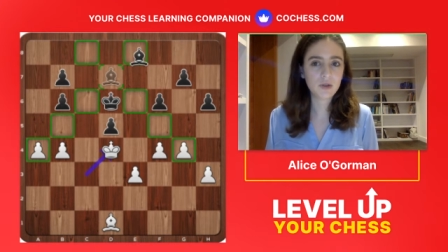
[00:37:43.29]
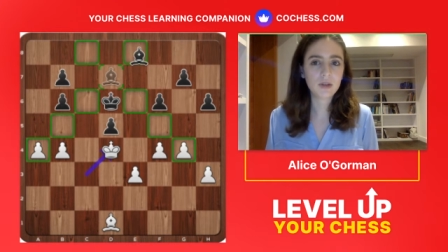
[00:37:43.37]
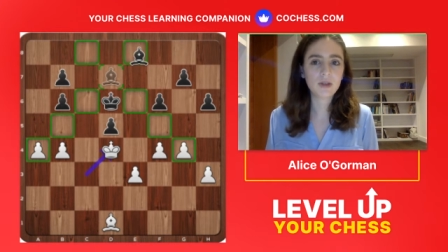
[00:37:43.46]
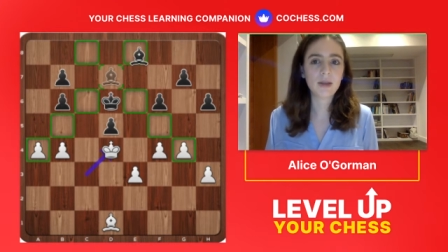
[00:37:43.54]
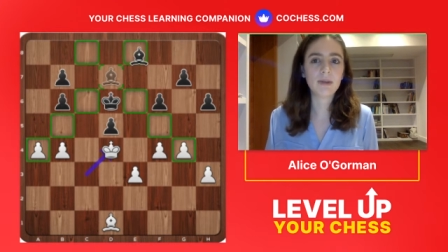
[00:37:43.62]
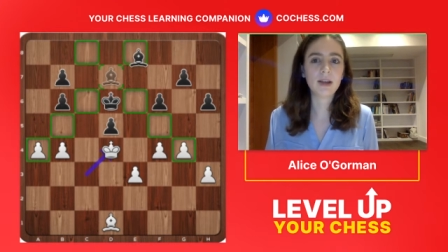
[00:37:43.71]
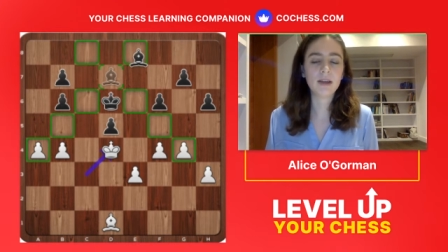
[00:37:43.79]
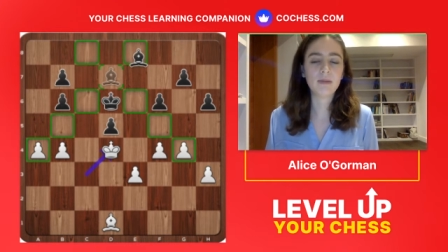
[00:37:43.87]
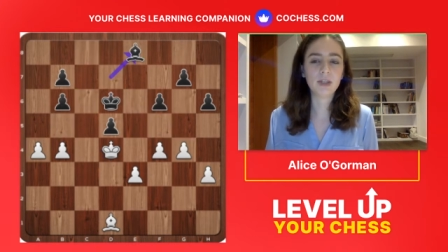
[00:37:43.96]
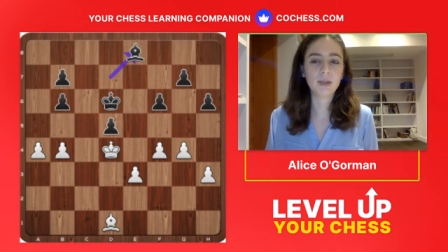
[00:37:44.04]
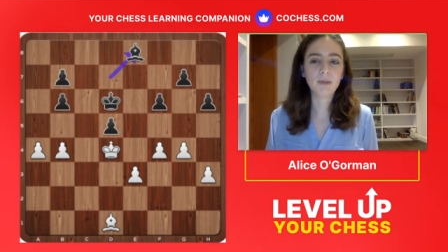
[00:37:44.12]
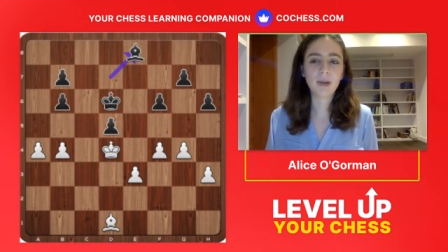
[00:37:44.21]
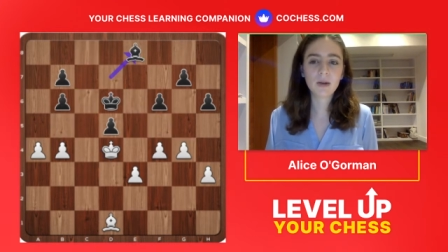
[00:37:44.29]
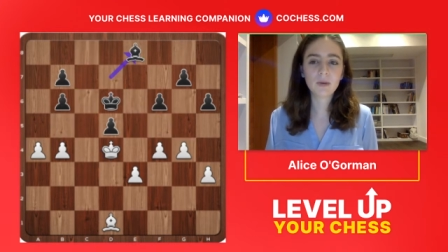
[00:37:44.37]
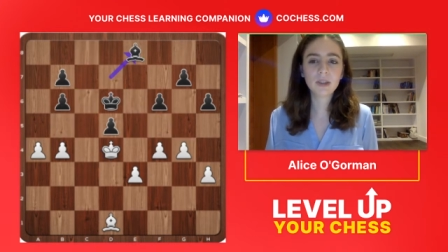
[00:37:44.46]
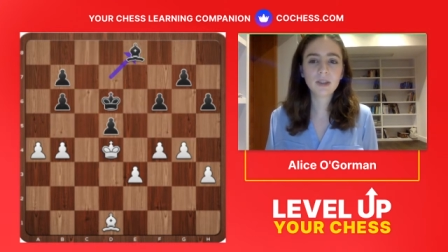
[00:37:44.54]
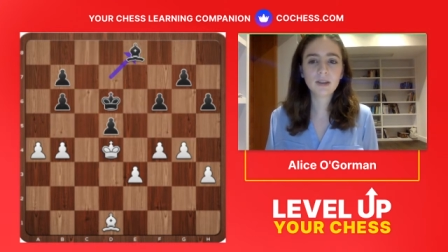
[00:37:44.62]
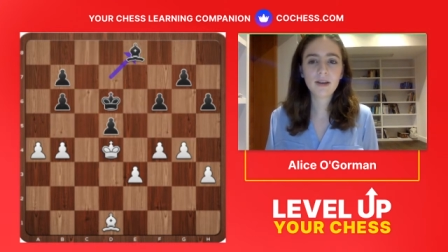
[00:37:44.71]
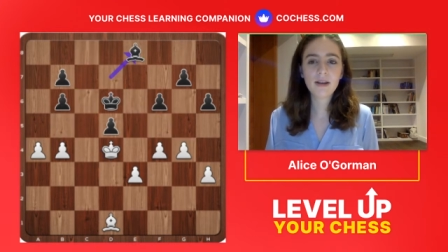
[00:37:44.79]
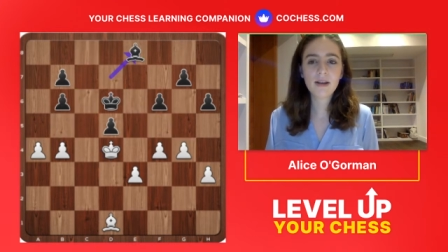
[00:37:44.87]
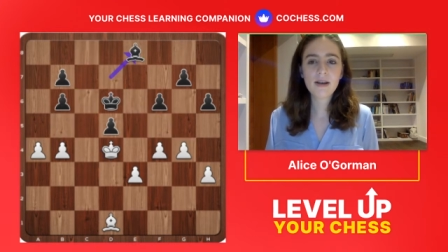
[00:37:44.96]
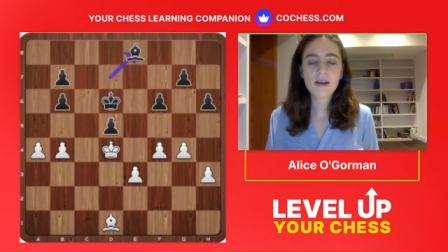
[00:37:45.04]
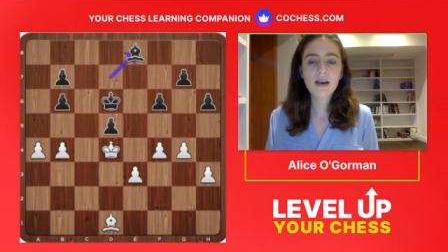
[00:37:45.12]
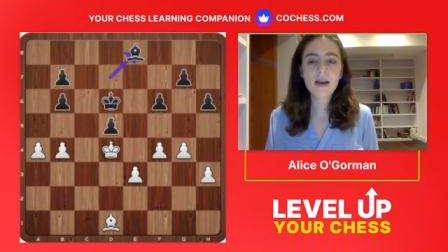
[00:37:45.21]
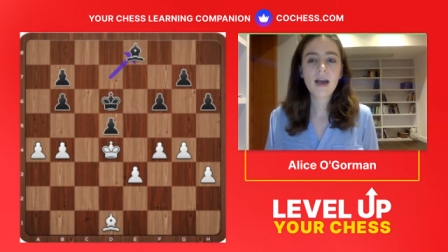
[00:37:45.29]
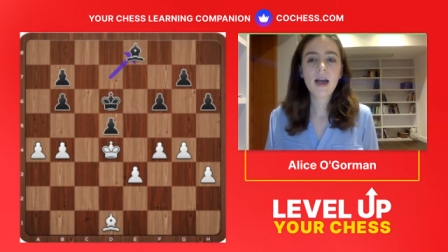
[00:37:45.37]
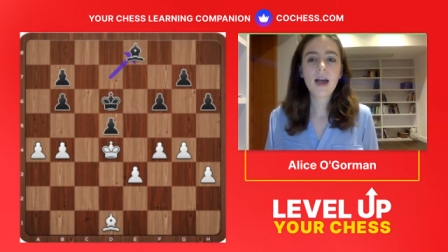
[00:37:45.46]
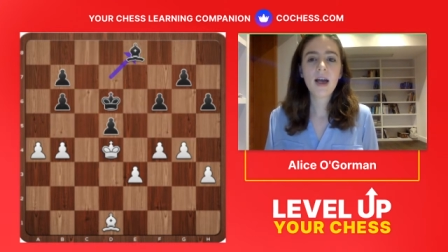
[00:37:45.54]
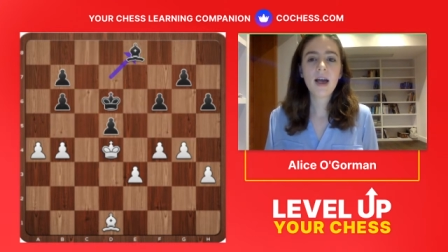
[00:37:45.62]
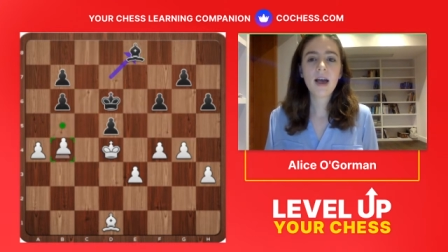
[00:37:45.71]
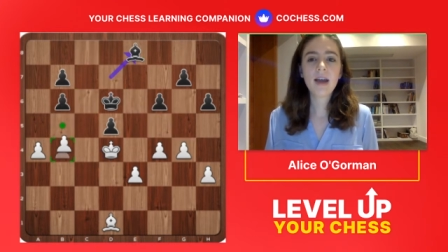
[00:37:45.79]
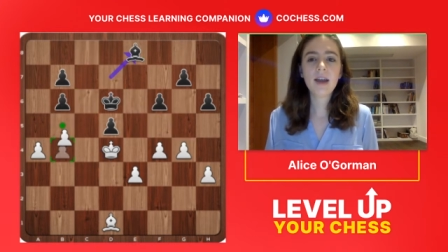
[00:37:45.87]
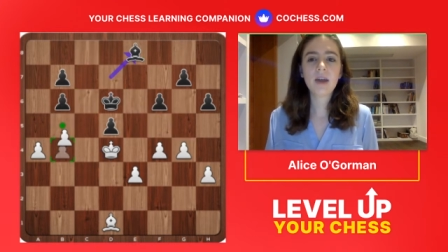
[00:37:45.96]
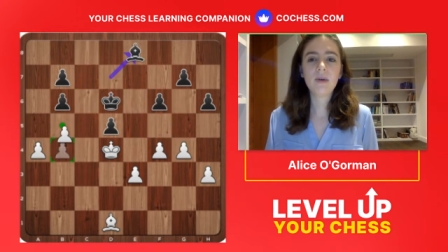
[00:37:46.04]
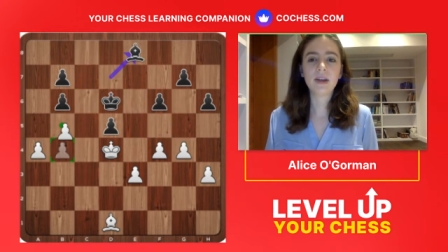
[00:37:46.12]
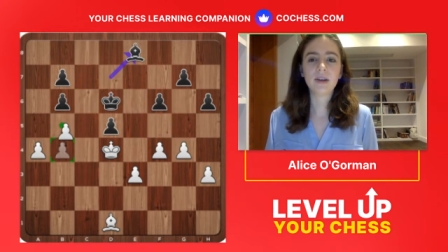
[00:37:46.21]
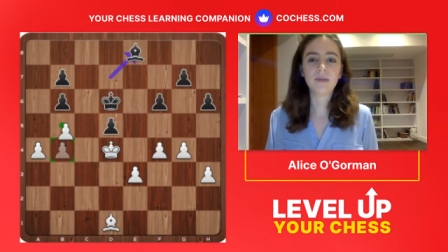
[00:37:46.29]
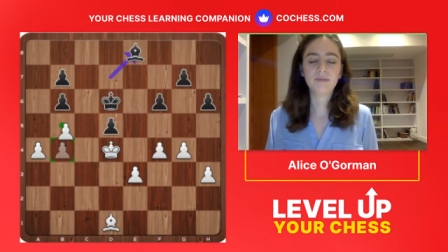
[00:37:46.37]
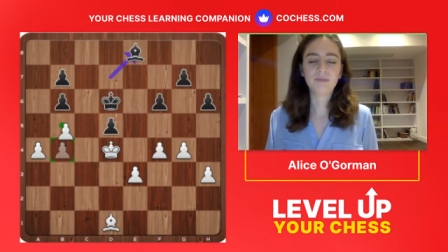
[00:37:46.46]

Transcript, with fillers: so they play their bishop backwards. And now here.